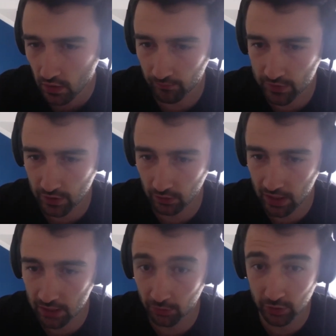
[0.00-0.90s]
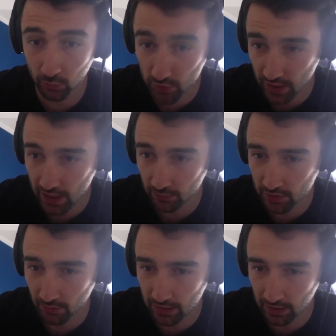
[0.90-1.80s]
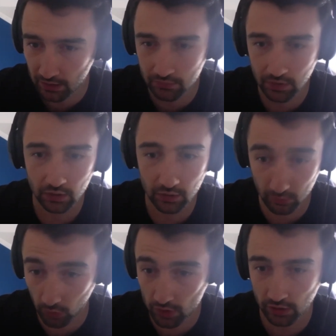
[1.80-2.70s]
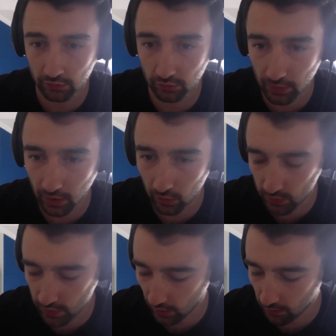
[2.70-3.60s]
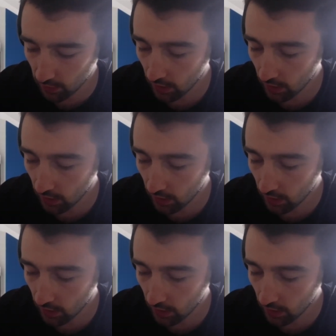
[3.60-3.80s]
So anybody who wasn't able to make it can watch it through in their own time.